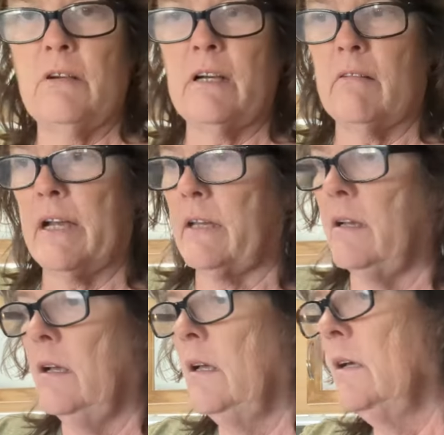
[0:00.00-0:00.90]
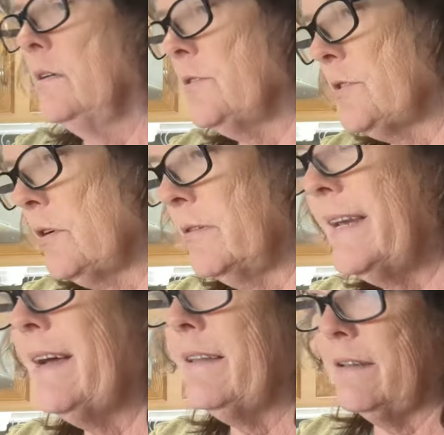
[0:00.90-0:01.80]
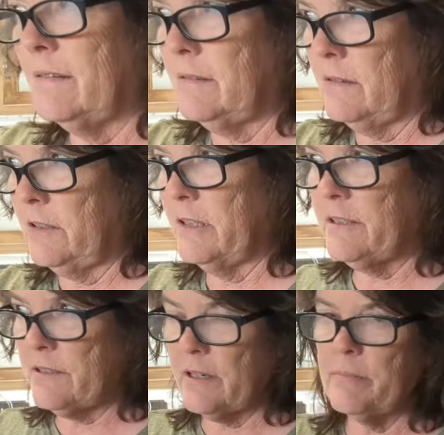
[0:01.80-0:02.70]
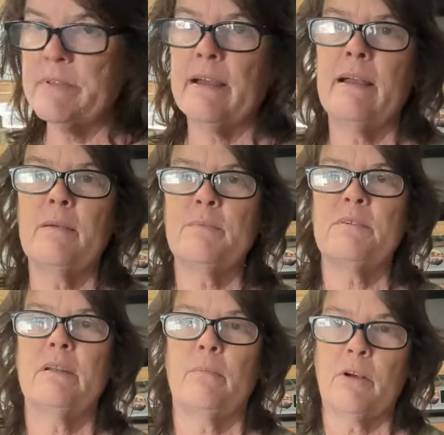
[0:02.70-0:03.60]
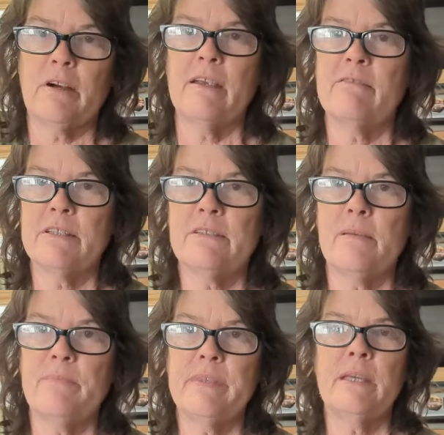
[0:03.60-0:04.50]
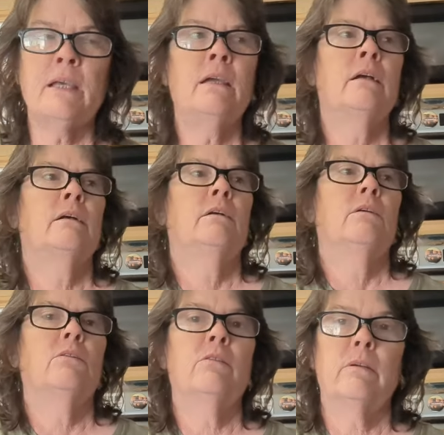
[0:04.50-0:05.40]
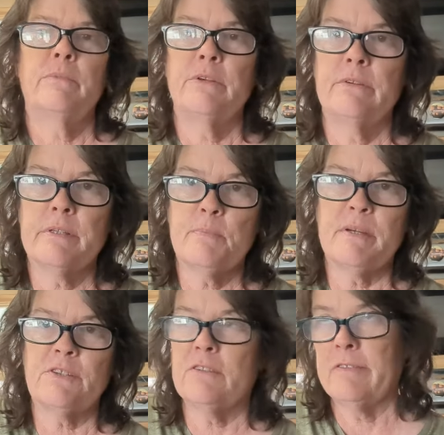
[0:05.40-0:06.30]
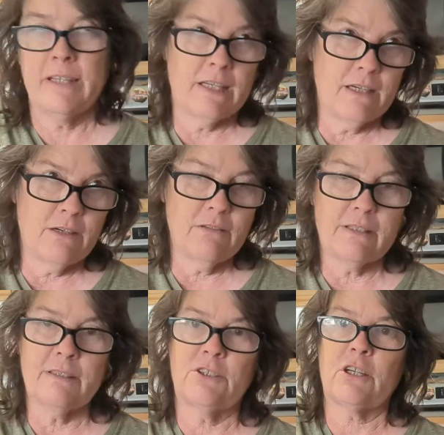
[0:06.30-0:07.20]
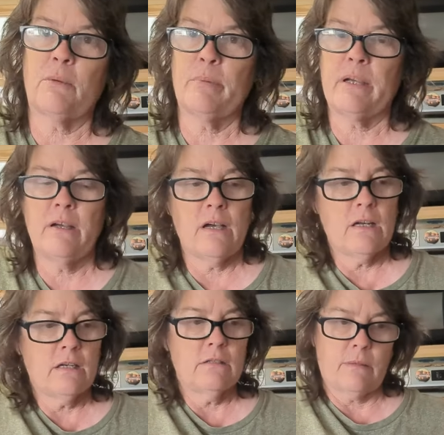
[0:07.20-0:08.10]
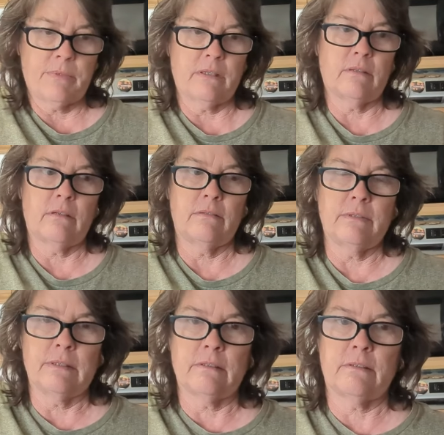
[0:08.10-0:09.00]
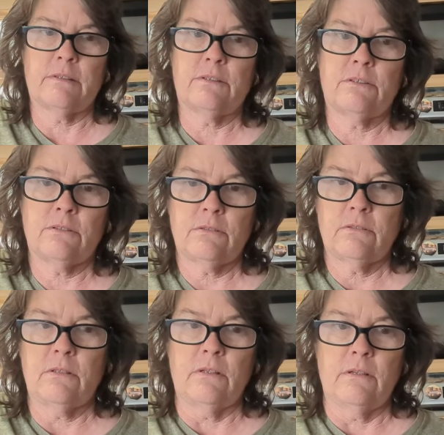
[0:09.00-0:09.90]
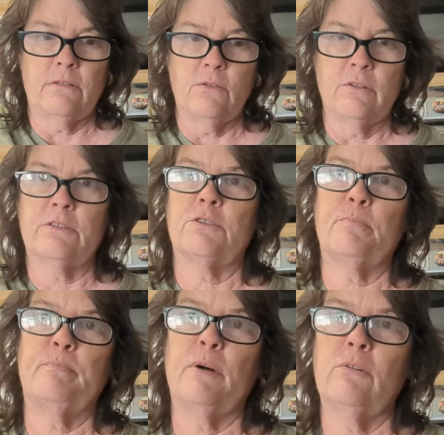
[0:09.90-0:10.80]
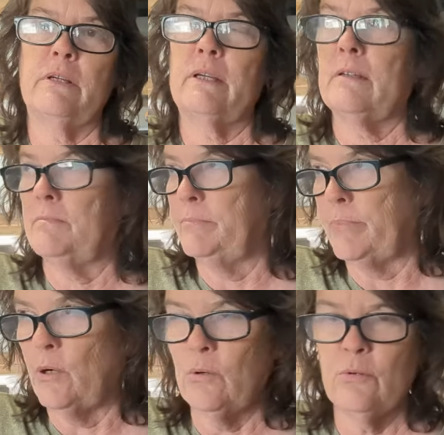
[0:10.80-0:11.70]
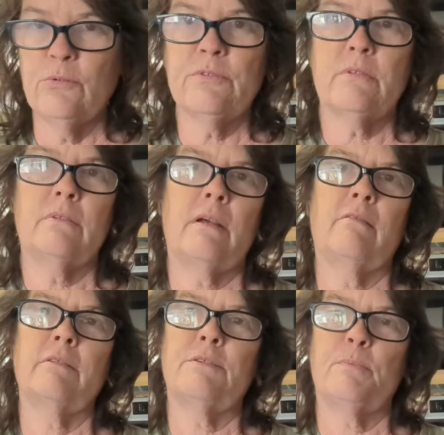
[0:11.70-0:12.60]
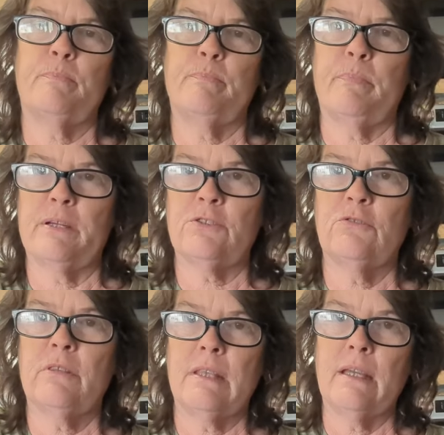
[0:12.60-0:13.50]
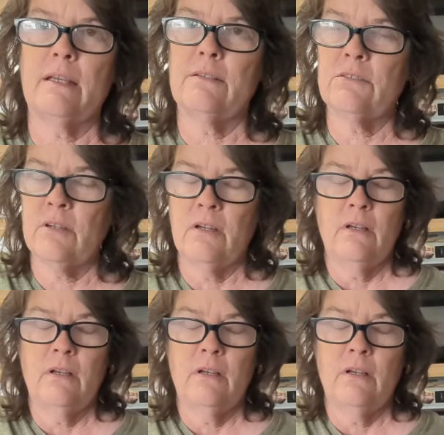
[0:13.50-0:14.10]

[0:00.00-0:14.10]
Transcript: way around. So now there is sometimes that I'm craving something or I'm doing a special video like the chicken piccata. I mean, it's, uh, or the Chipotle bowls. That was special things.